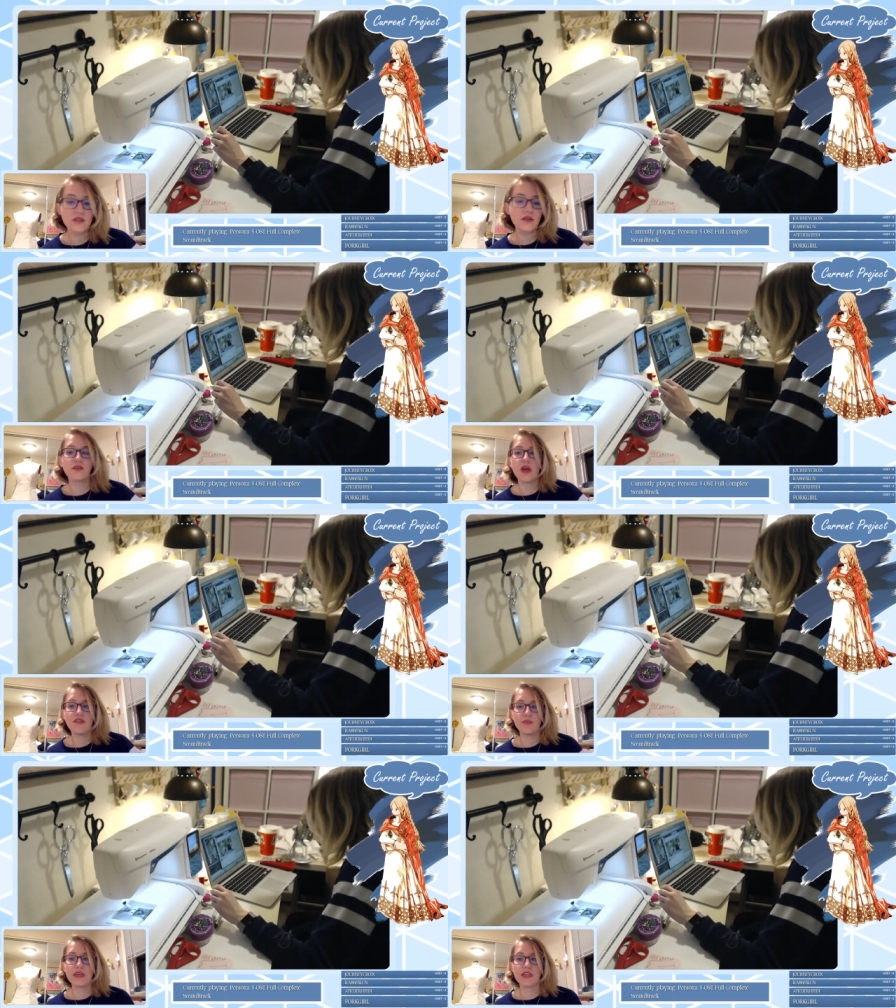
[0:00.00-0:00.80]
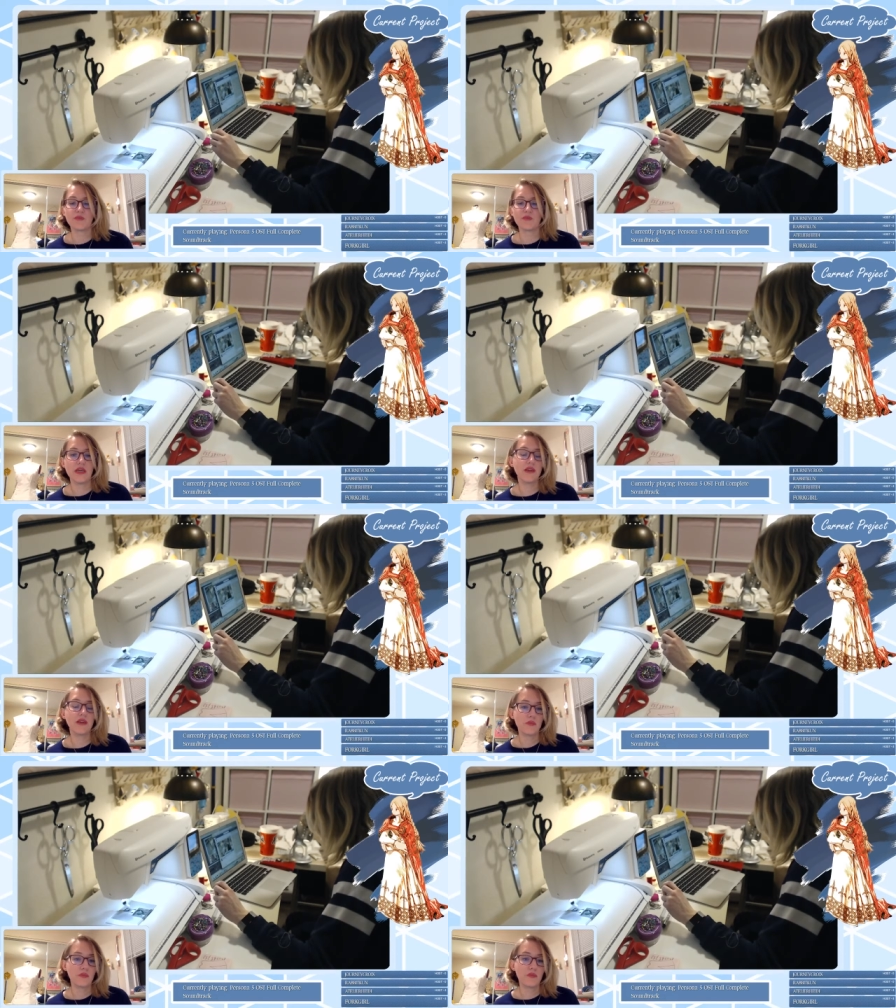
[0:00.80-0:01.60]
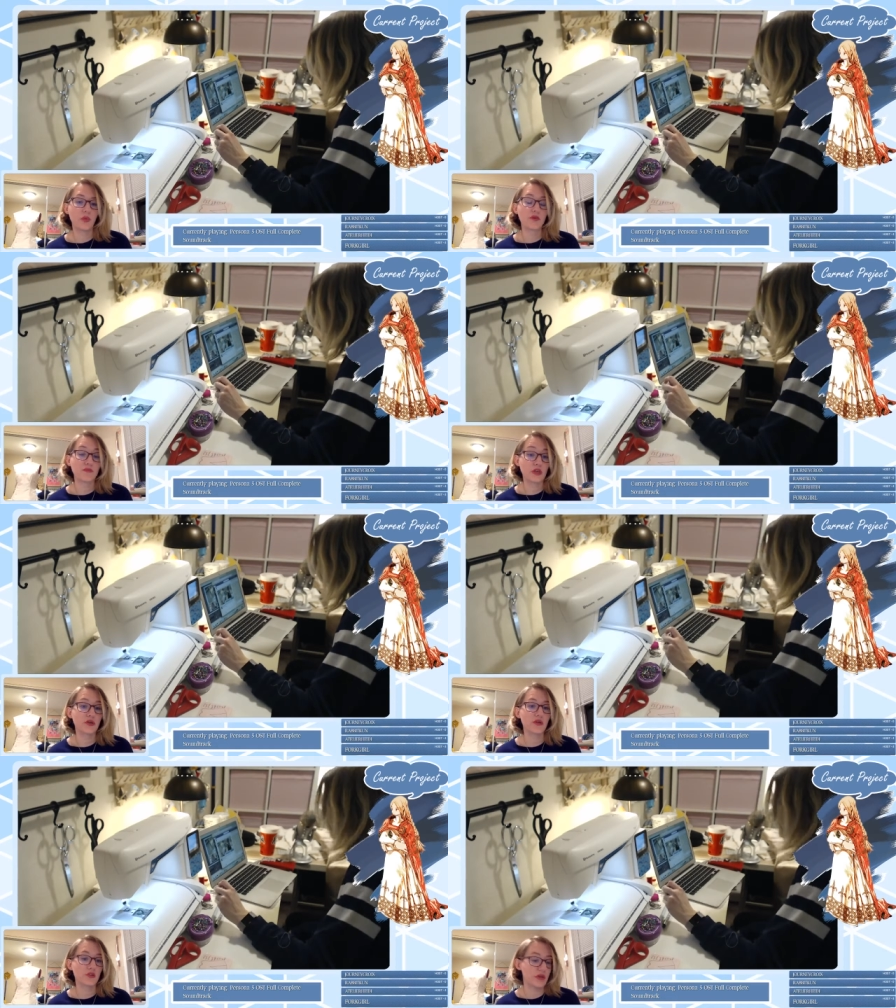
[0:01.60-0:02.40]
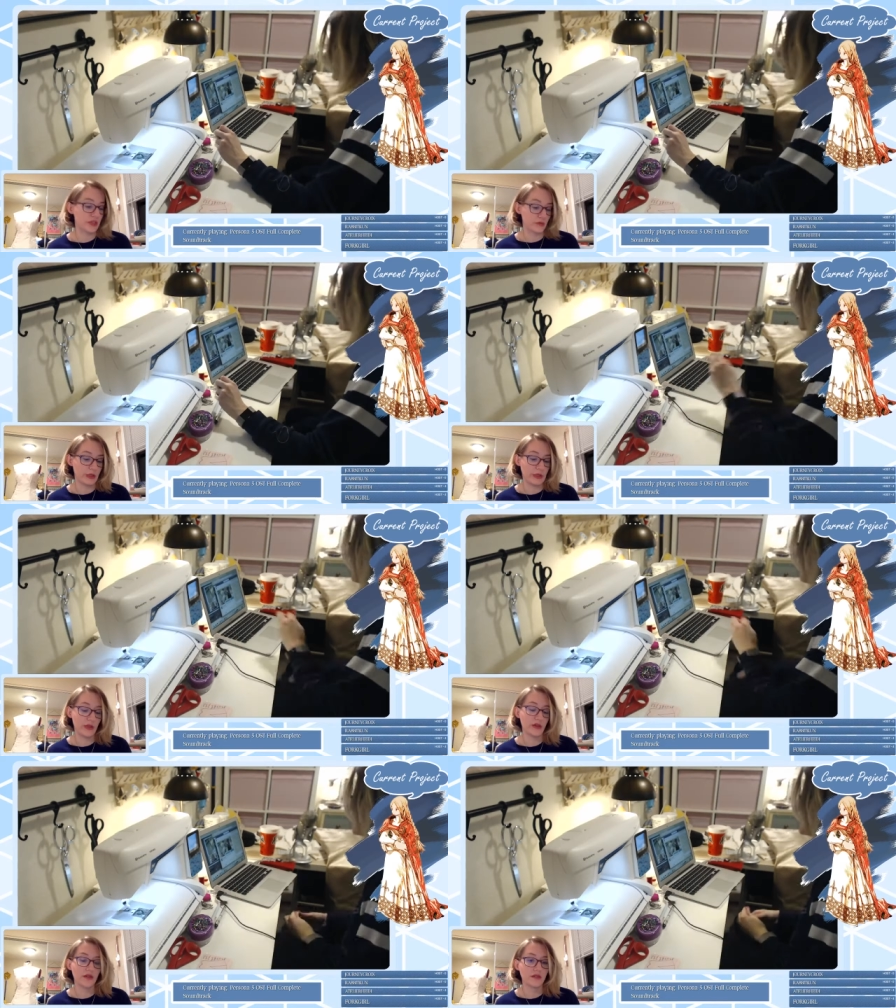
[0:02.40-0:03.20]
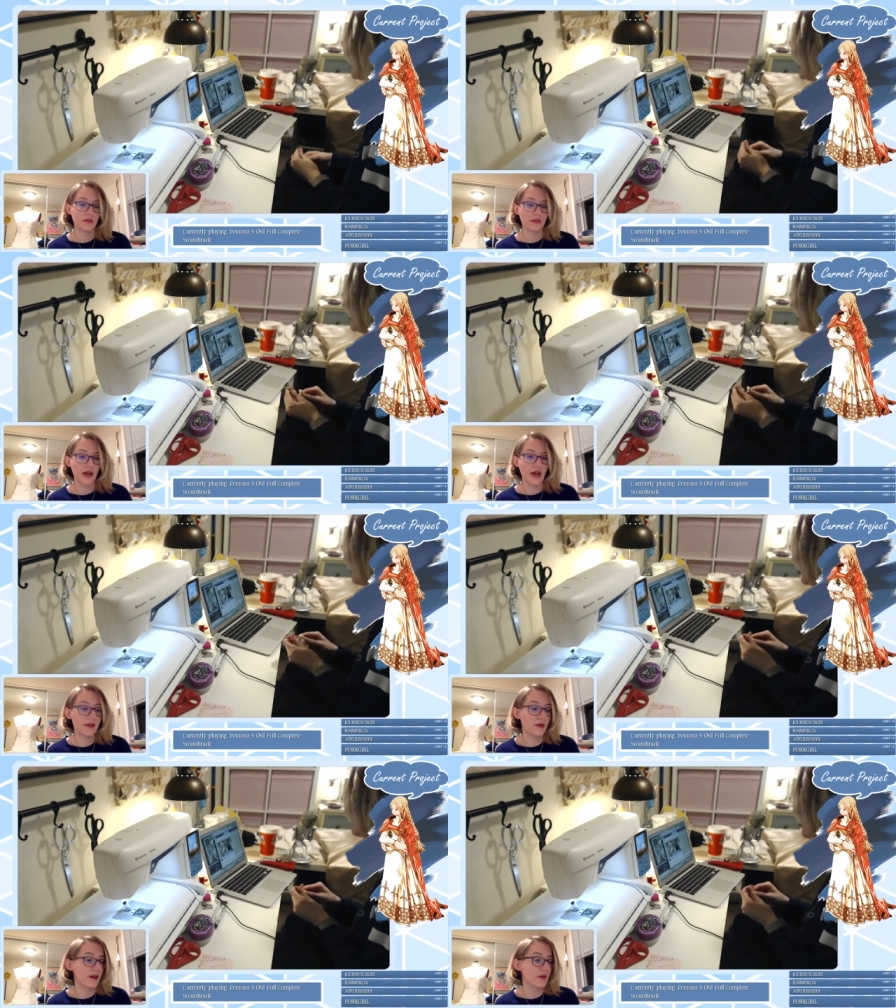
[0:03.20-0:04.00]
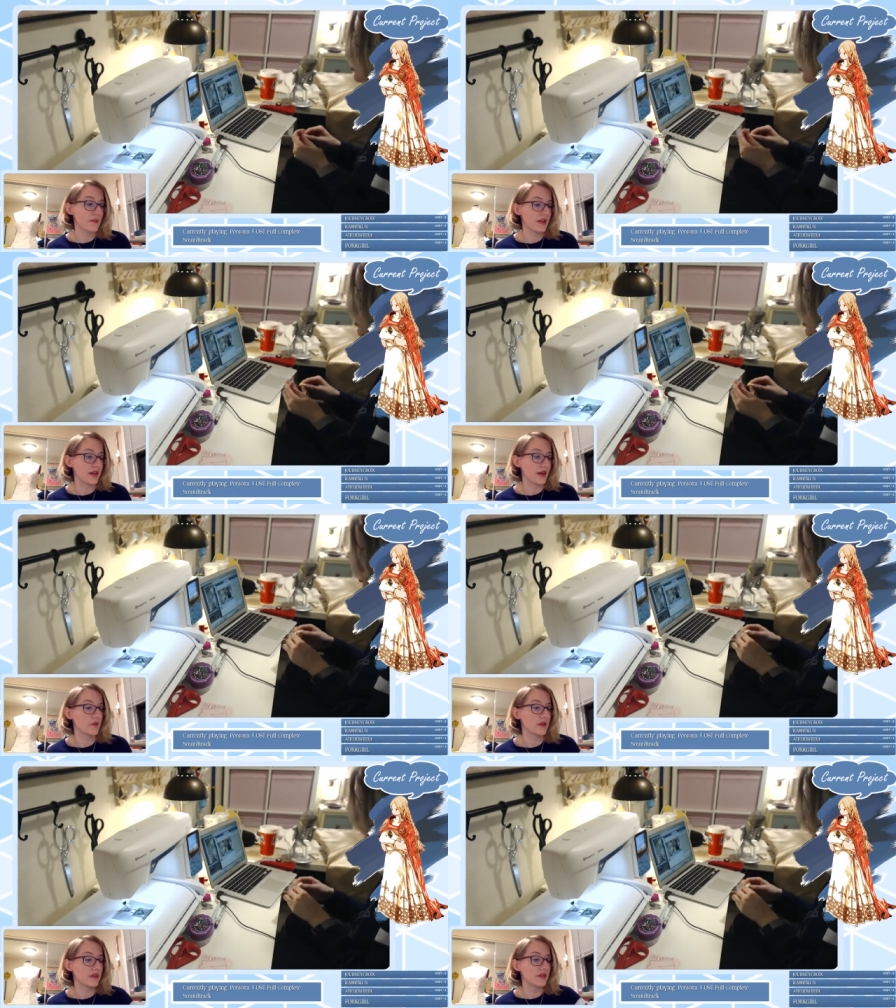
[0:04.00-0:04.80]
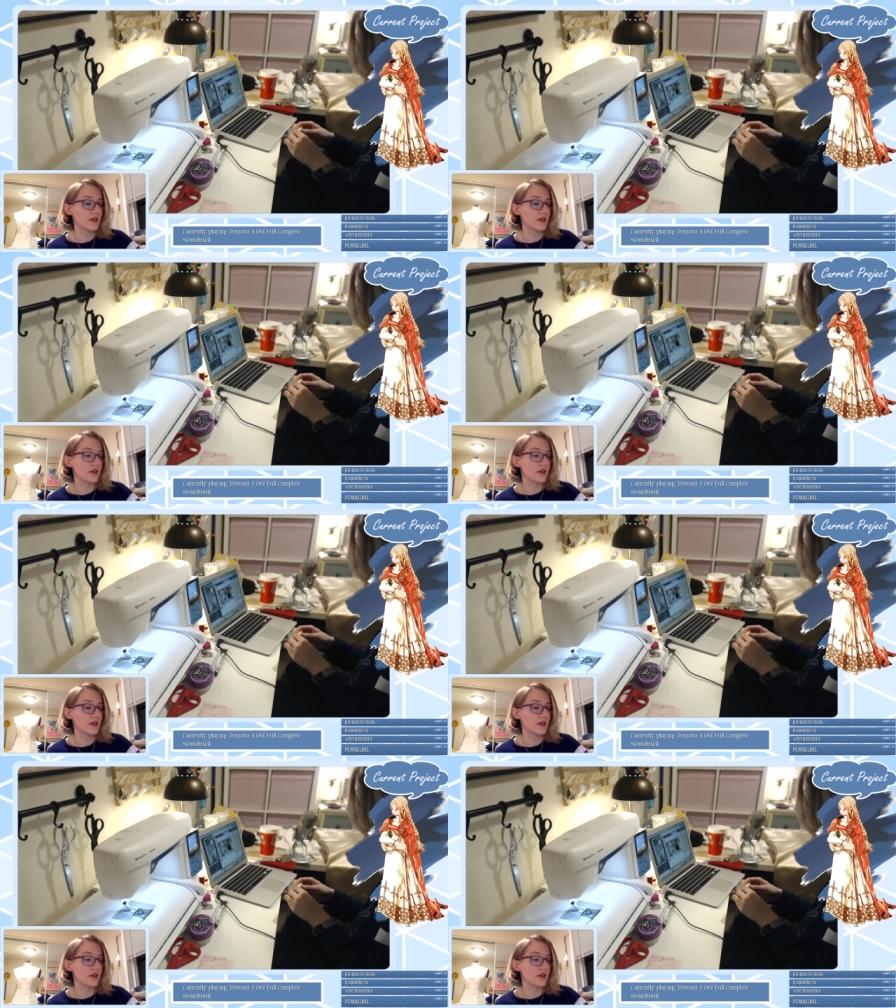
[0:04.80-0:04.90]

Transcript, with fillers: So if you have a PSP, Persona 3 is really good. Highly recommend that one.